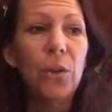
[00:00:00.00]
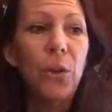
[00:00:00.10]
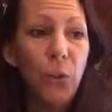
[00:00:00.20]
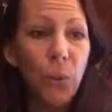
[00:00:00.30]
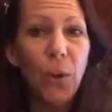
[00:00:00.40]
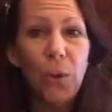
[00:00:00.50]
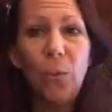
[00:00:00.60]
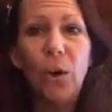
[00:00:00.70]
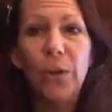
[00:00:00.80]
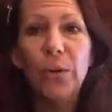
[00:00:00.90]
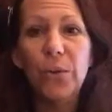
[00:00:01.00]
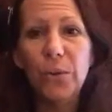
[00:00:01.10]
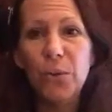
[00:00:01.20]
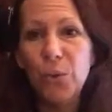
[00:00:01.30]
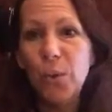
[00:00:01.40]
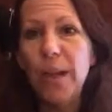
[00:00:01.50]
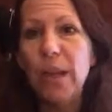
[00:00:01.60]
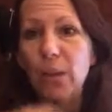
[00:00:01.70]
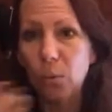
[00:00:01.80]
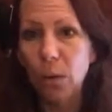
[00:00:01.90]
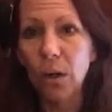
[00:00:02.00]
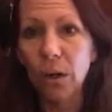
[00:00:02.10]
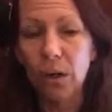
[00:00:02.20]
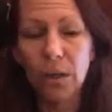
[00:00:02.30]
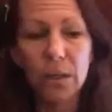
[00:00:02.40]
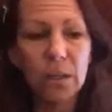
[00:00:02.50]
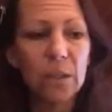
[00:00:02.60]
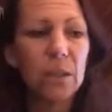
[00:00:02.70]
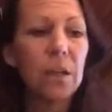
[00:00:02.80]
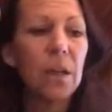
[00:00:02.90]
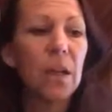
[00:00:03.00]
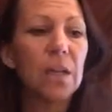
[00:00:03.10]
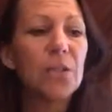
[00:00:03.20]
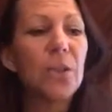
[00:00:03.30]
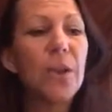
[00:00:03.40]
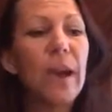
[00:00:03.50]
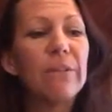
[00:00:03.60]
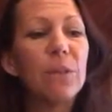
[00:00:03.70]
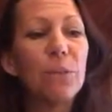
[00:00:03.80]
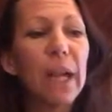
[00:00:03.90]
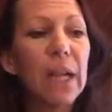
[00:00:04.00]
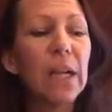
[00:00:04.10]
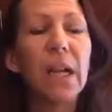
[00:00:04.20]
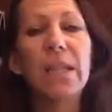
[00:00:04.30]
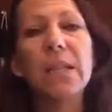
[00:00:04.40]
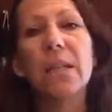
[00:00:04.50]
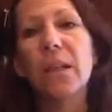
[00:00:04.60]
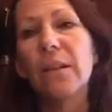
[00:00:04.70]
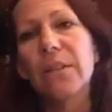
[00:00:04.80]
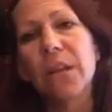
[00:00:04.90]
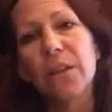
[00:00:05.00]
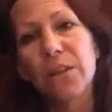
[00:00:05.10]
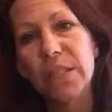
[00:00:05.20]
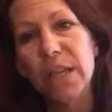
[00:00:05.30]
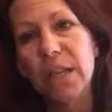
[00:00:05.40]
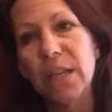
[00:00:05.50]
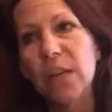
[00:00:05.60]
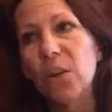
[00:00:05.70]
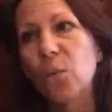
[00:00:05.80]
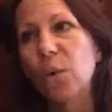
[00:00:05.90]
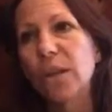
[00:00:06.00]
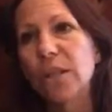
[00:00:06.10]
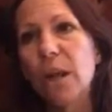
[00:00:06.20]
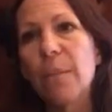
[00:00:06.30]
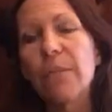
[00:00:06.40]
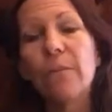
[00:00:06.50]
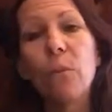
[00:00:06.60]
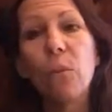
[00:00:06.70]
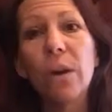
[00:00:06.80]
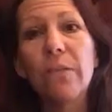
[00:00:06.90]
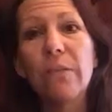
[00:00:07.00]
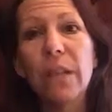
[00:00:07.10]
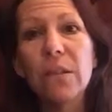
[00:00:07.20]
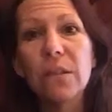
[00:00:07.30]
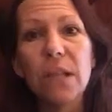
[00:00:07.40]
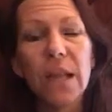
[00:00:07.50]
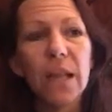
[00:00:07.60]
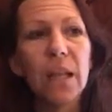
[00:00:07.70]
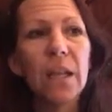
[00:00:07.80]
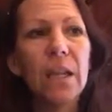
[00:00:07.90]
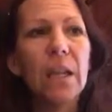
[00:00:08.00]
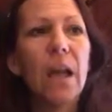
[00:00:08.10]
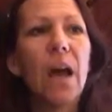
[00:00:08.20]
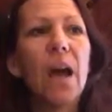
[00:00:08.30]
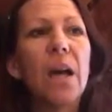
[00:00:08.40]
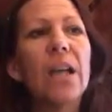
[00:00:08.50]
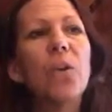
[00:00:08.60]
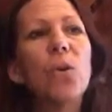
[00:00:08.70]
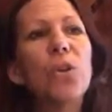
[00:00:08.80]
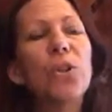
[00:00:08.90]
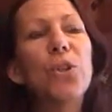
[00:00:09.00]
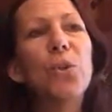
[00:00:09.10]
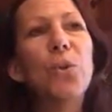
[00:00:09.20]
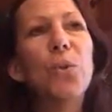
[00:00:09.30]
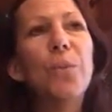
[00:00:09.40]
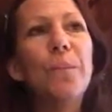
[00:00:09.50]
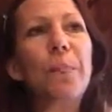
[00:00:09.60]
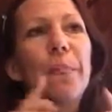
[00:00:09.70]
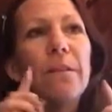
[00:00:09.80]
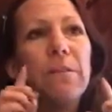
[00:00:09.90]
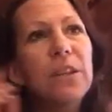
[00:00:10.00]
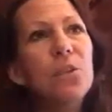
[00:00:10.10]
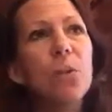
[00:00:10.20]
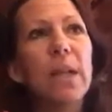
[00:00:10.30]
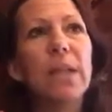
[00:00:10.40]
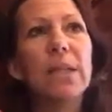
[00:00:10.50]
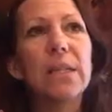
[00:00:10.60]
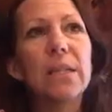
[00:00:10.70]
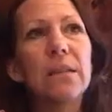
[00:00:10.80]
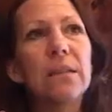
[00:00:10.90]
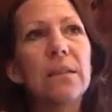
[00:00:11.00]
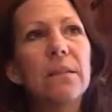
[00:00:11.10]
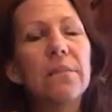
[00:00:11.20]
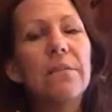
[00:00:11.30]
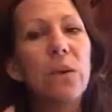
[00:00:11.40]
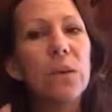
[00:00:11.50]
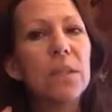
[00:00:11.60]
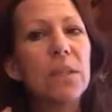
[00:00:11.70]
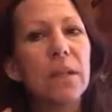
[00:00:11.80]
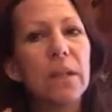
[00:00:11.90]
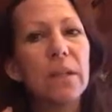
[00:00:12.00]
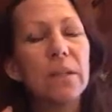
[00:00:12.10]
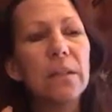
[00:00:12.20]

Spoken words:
You are the one who's doing the work. So you have to recognize it. You have to understand it, know where it's coming from, what it feels like, in order to visualize it, focus on it,